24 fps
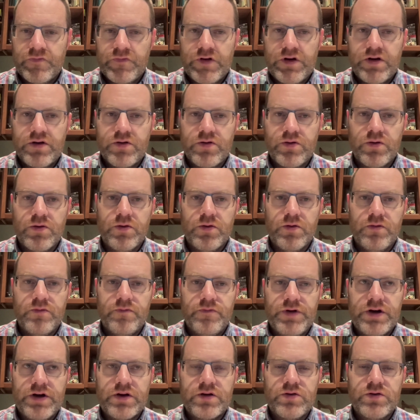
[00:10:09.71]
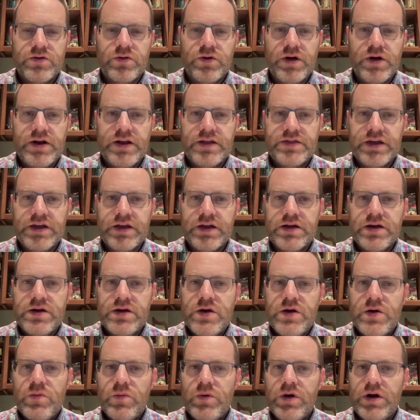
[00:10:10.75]
Very cool, very cool. And I think
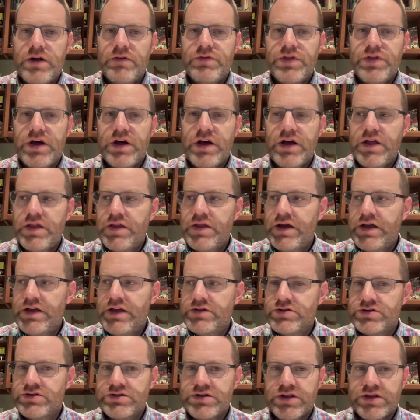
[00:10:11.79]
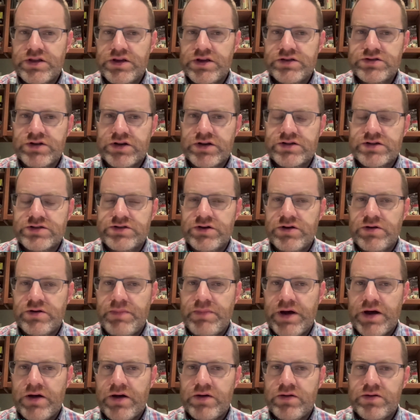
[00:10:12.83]
one of the interesting things also
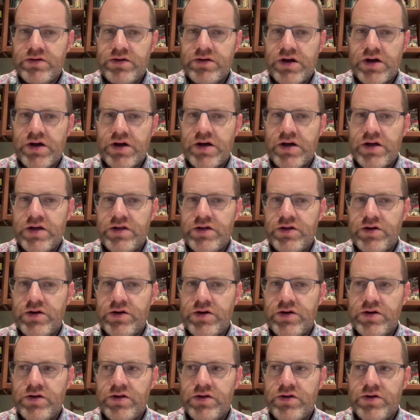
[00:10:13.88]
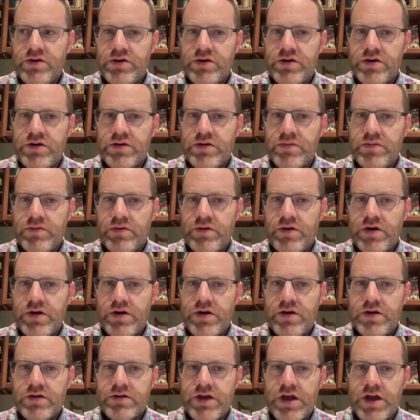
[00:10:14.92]
about your
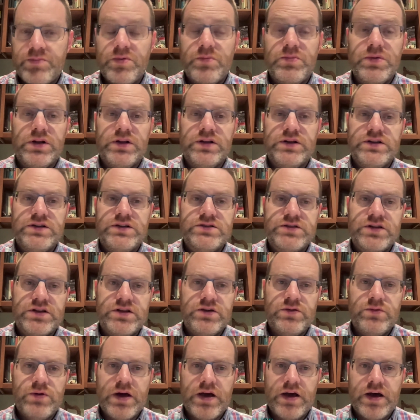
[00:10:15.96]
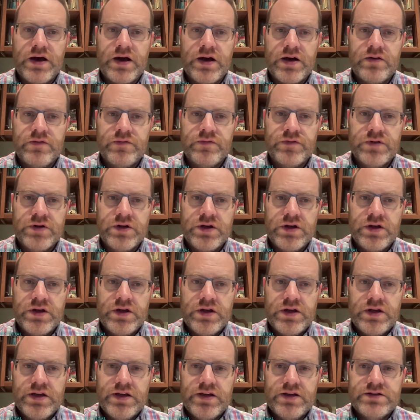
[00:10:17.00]
capabilities that you have
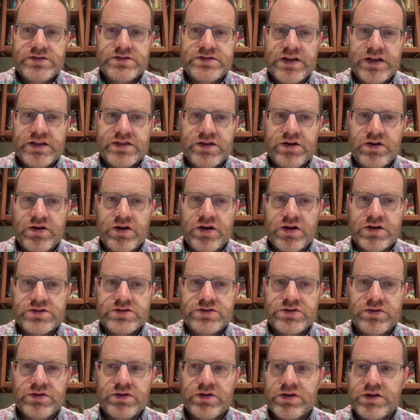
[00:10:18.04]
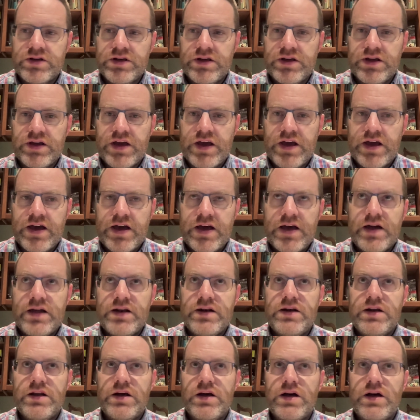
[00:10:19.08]
is that they're also looking
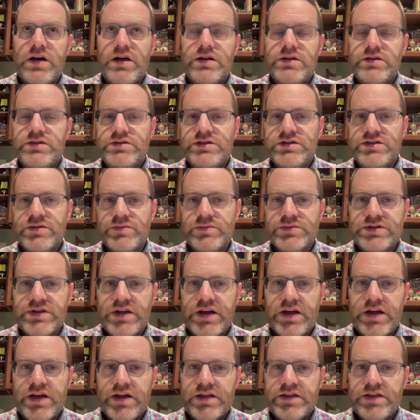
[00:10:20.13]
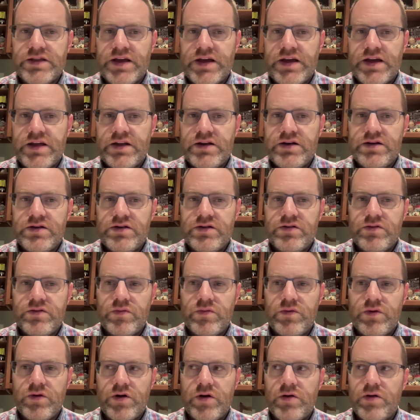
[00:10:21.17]
at systems that
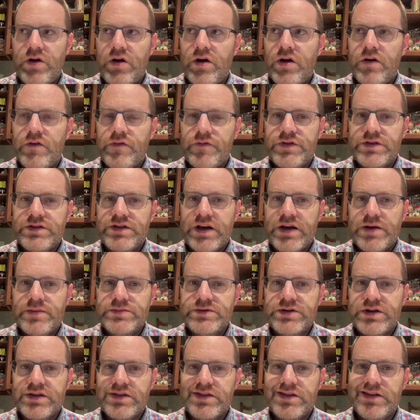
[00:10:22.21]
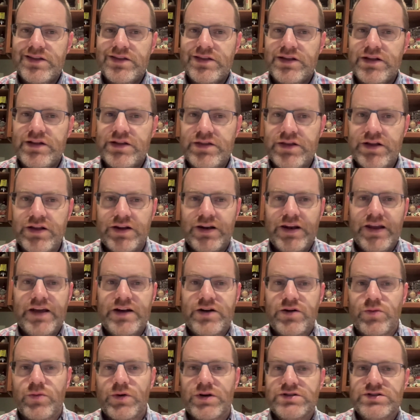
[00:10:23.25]
are oftentimes like the
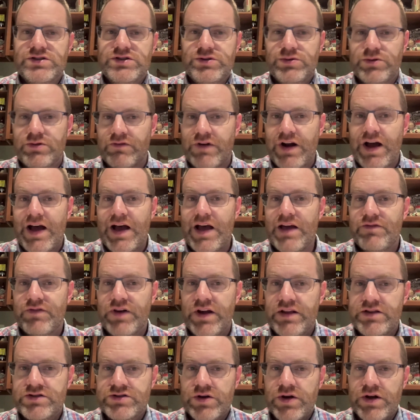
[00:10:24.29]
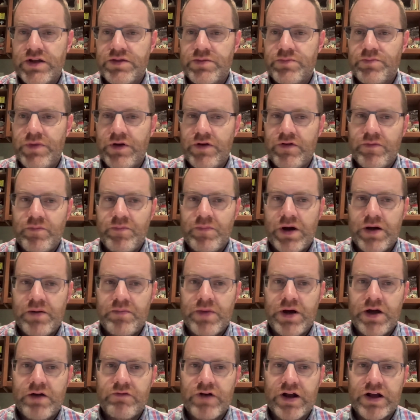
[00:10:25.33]
later ones to arrive, right? So
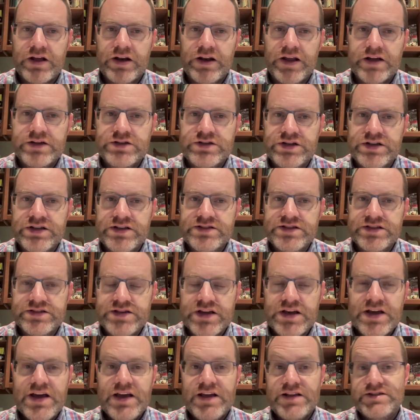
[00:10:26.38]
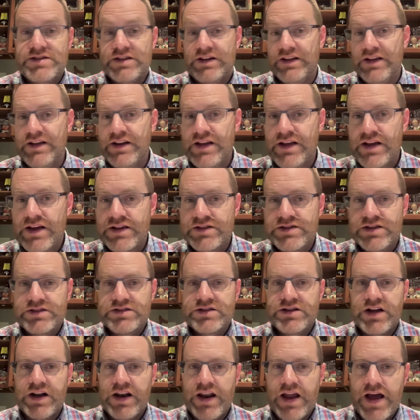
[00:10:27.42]
my recollection is it's Linux, it's
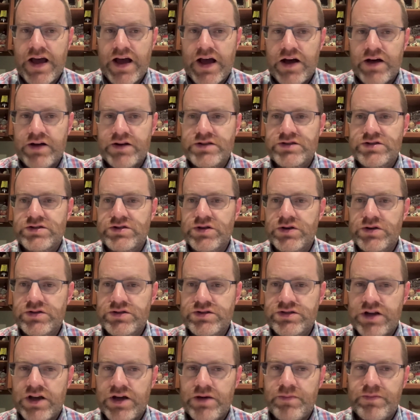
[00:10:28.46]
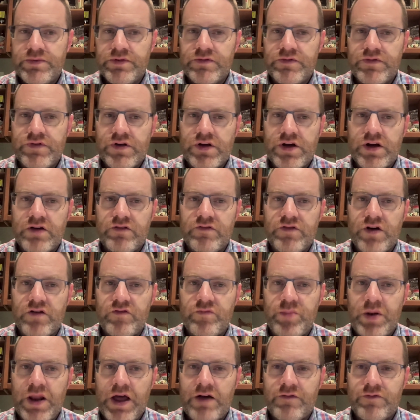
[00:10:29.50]
cloud, it's those type
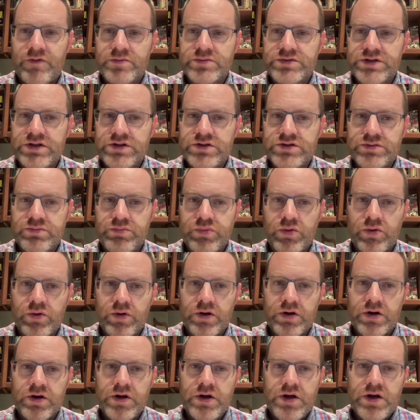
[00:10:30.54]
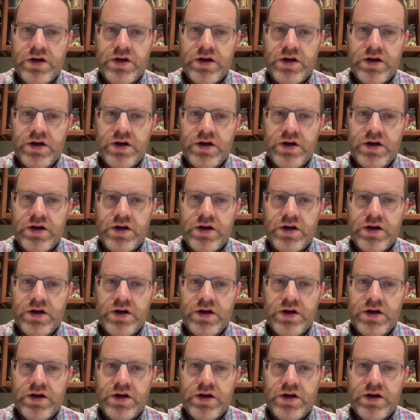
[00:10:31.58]
of platforms that you support.